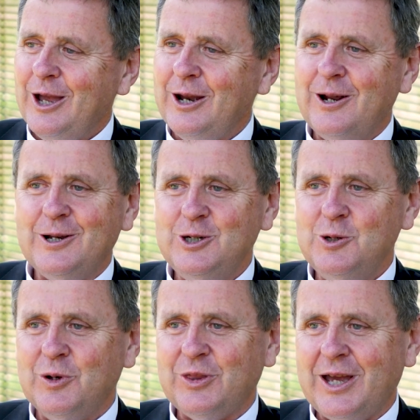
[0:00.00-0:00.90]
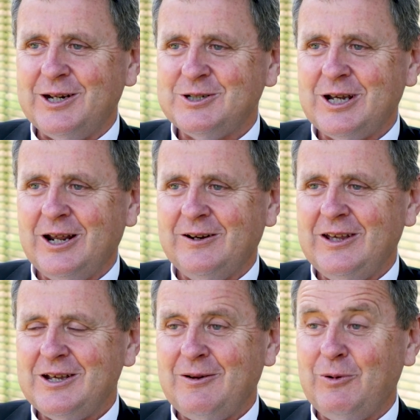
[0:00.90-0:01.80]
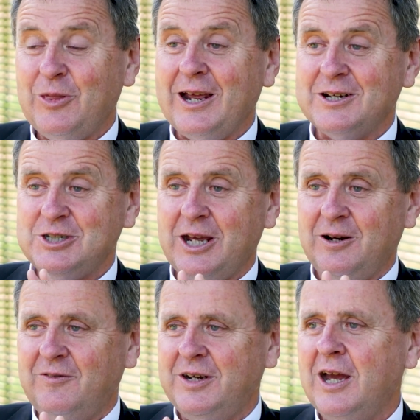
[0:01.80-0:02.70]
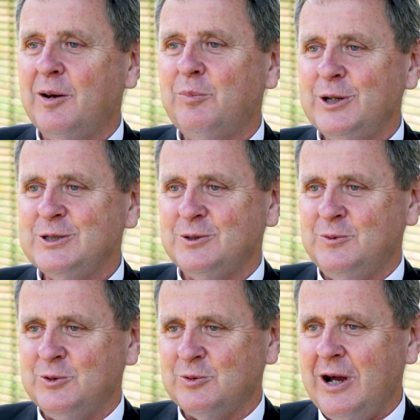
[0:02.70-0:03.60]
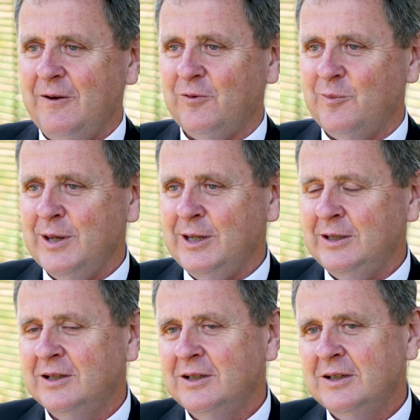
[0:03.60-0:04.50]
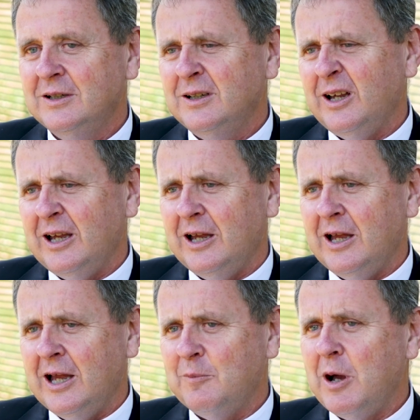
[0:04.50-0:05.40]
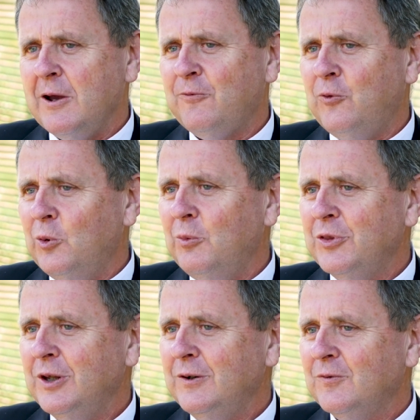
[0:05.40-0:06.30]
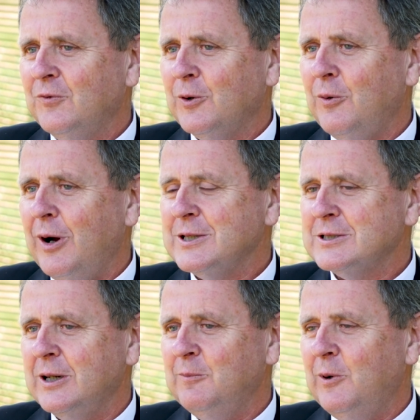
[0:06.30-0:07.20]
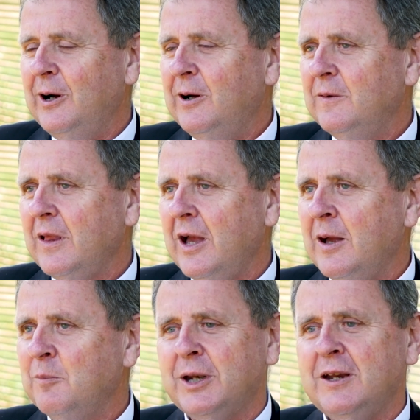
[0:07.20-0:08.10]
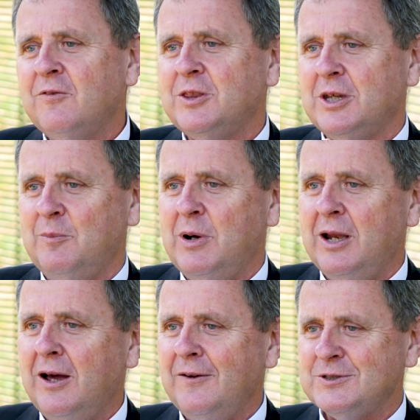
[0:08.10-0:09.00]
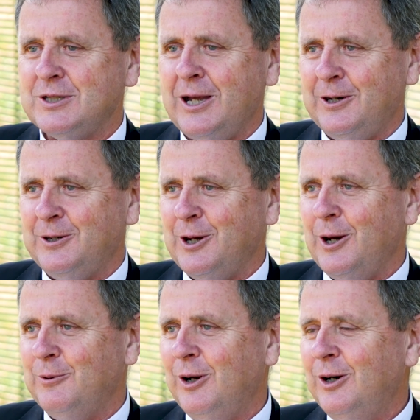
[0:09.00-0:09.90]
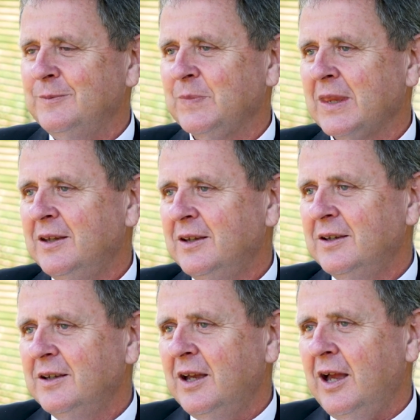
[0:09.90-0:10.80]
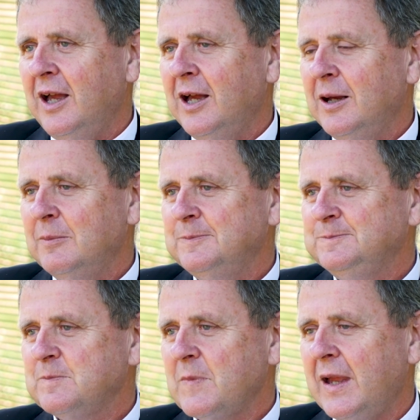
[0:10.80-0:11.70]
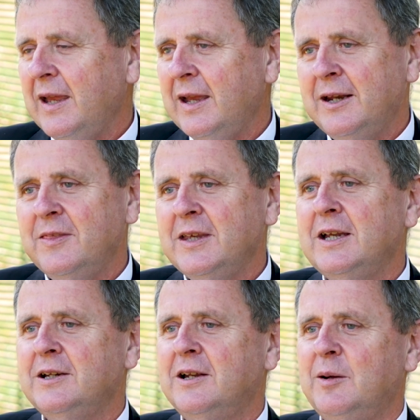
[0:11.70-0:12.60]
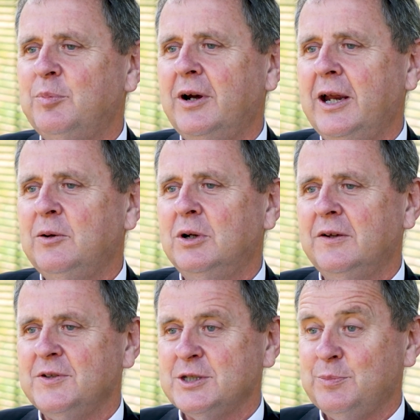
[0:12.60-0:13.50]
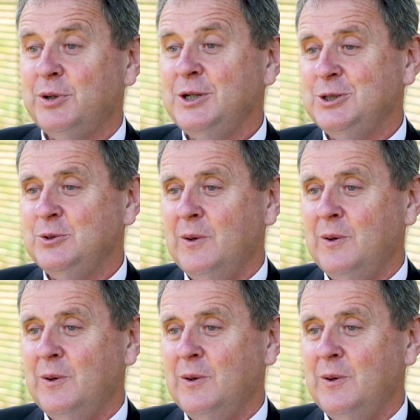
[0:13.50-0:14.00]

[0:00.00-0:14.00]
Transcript: I knew without a shadow of a doubt priesthood was right for me. I fought with it for quite some while, but everything in my life started to go wrong. And in the end I prayed, well, if it's a priest you